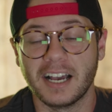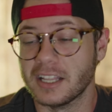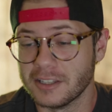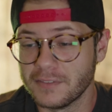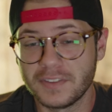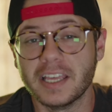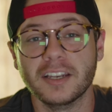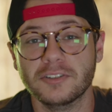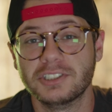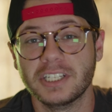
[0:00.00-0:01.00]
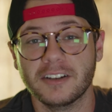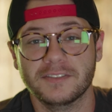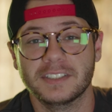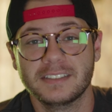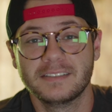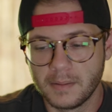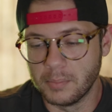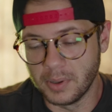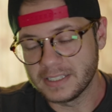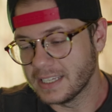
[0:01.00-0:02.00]
I love the energy of it.
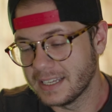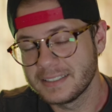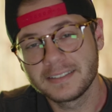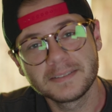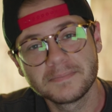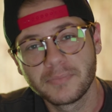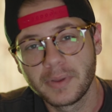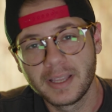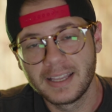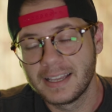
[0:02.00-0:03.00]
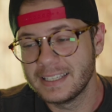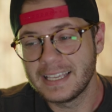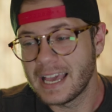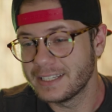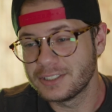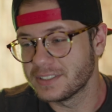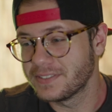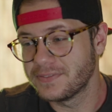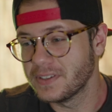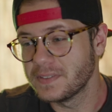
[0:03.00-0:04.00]
But yes, he had
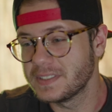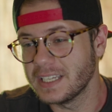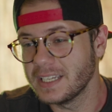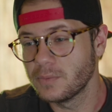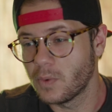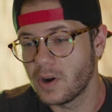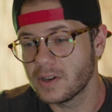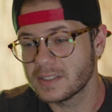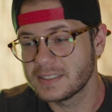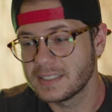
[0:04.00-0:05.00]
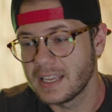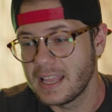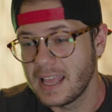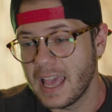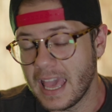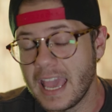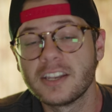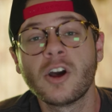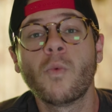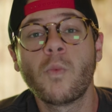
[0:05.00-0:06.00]
just 15 walks
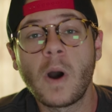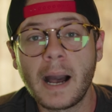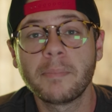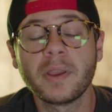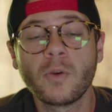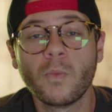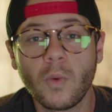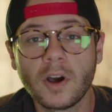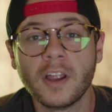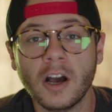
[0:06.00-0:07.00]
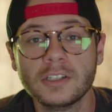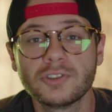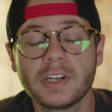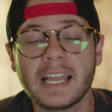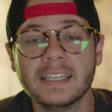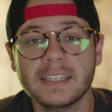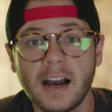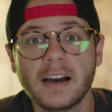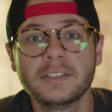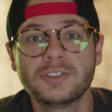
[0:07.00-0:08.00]
and a whopping
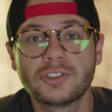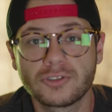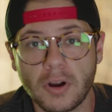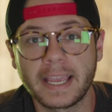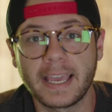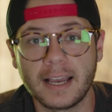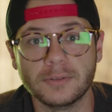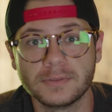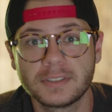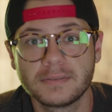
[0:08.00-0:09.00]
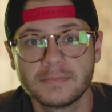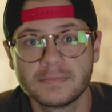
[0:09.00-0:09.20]
109 strikeouts.